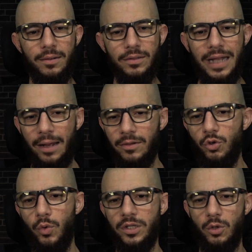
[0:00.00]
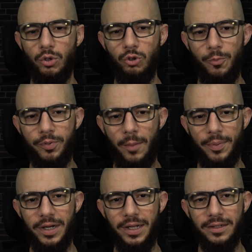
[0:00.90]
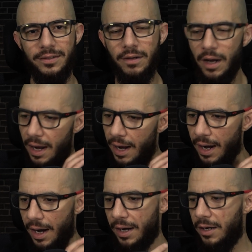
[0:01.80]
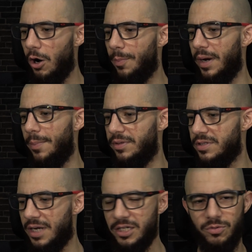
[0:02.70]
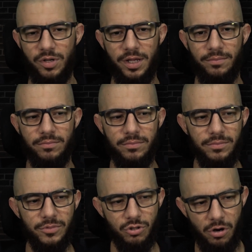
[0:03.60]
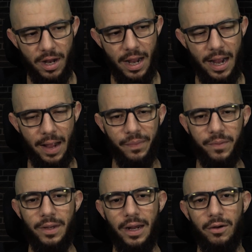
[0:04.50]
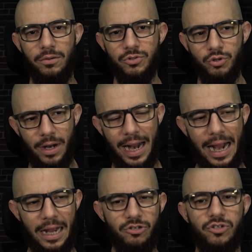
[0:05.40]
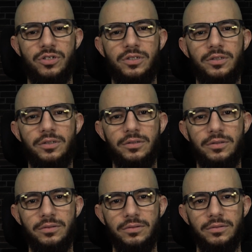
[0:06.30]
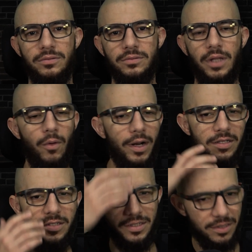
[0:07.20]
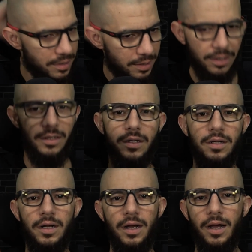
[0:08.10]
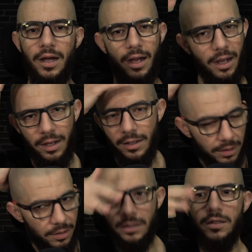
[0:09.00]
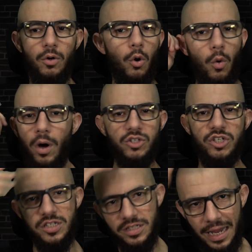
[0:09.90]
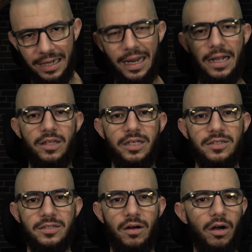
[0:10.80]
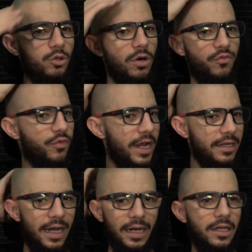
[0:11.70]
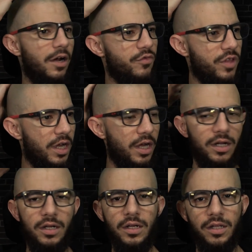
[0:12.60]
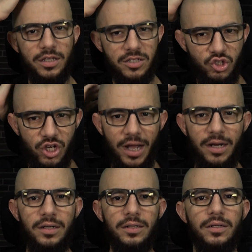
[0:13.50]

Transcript: not doing the wudu properly. I open up a discussion with him. Show ya, yow, show ya hajj. Now what is this? Uh, who washes his head like this? Are you afraid yani, of the this gel?